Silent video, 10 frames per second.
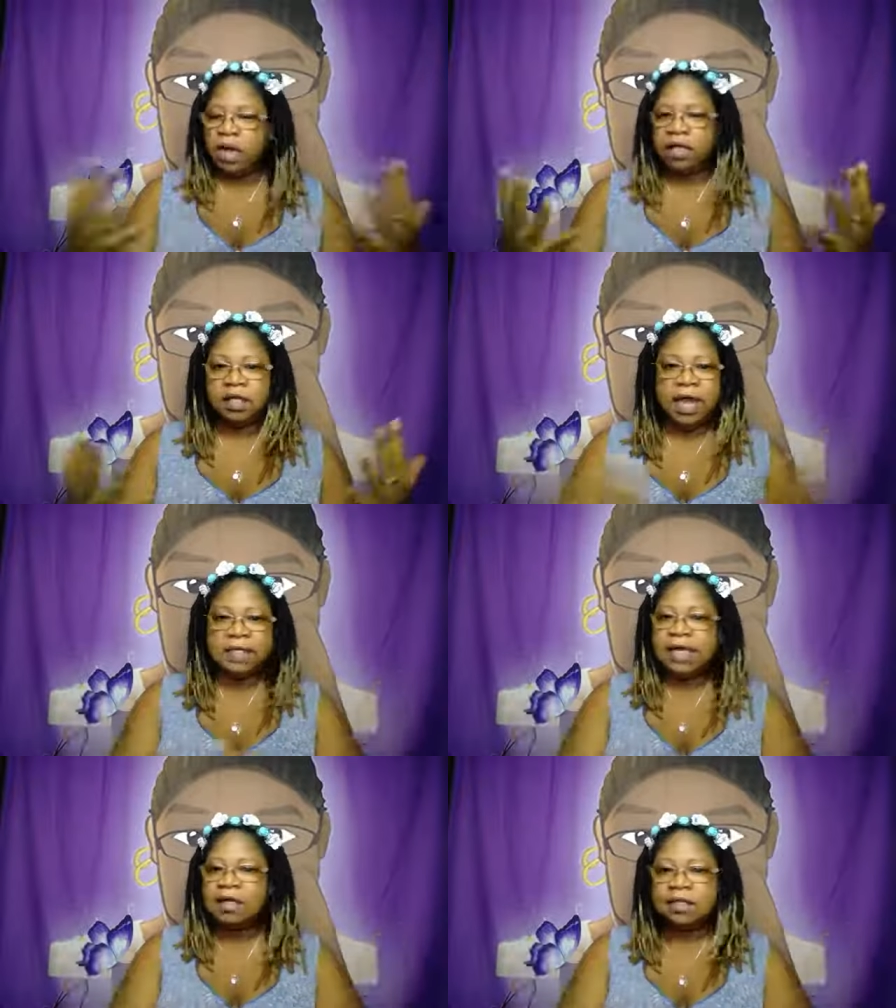It
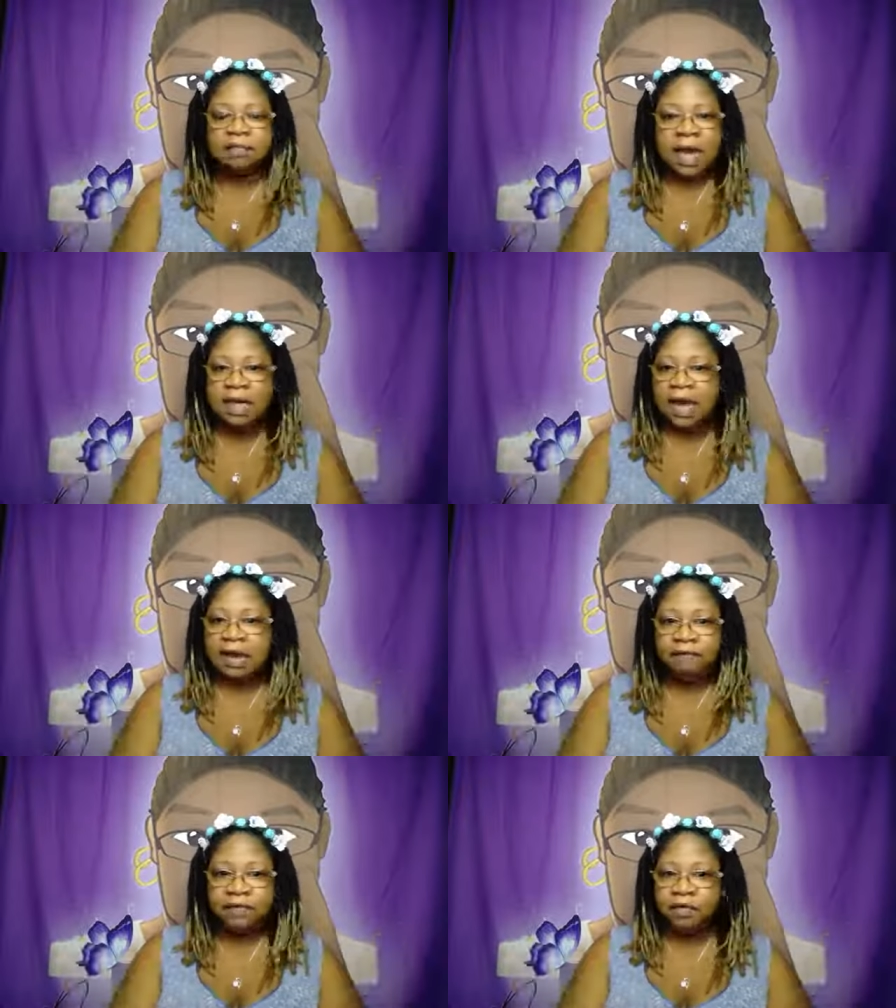can't tell somebody
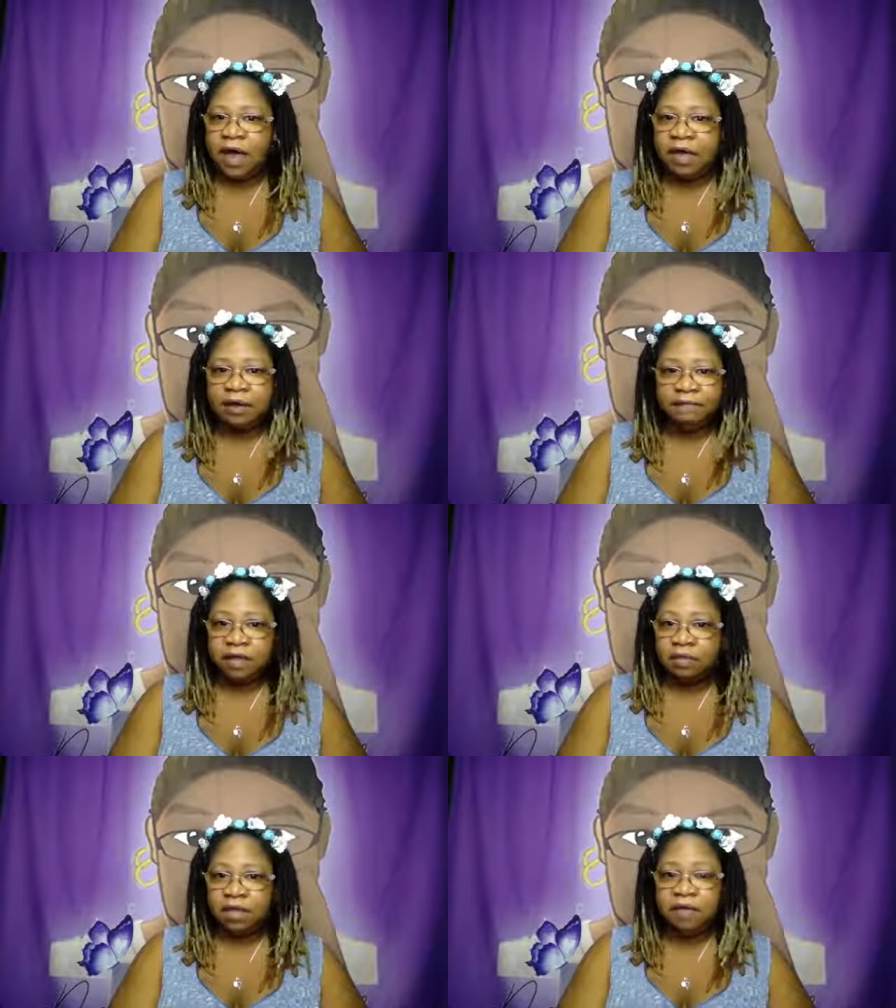how to feel how they
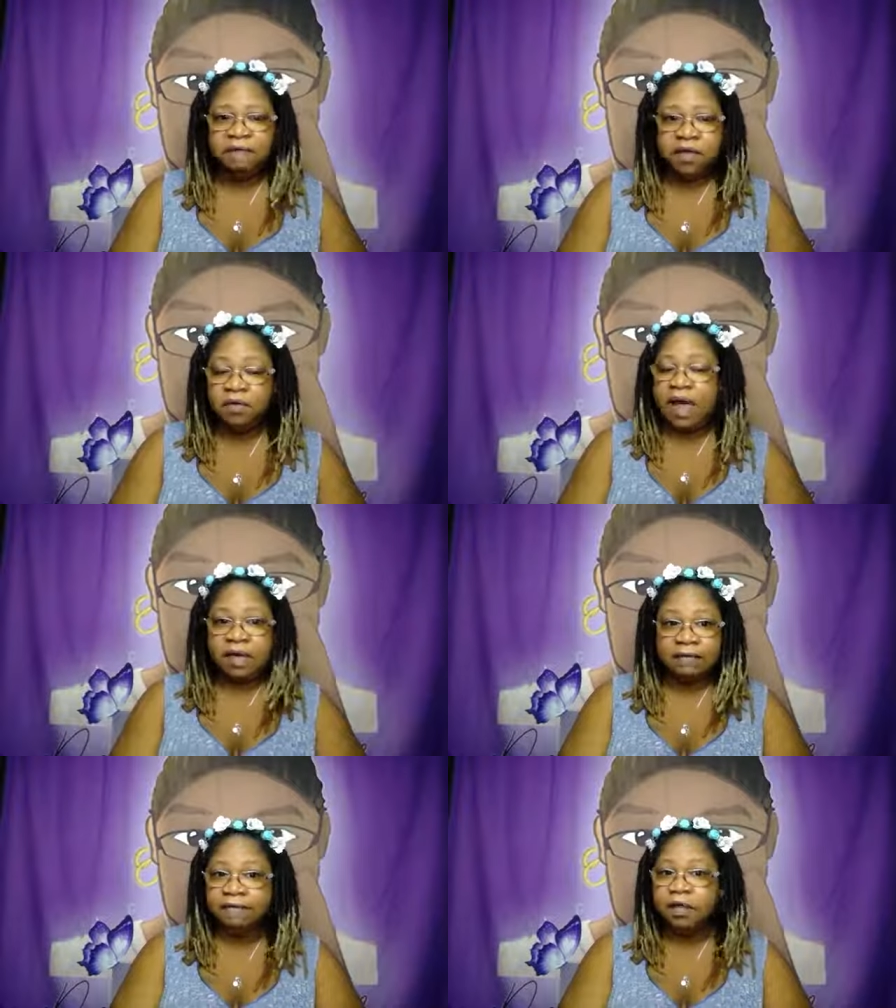feel. They feel how
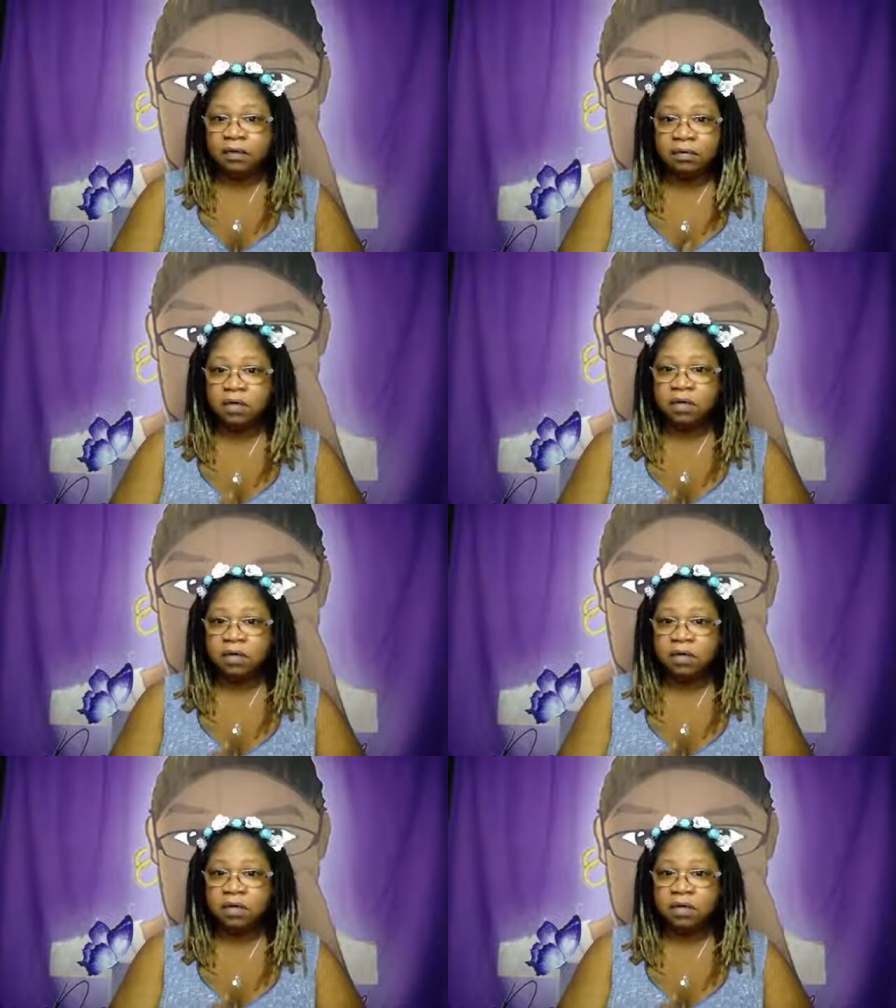they feel.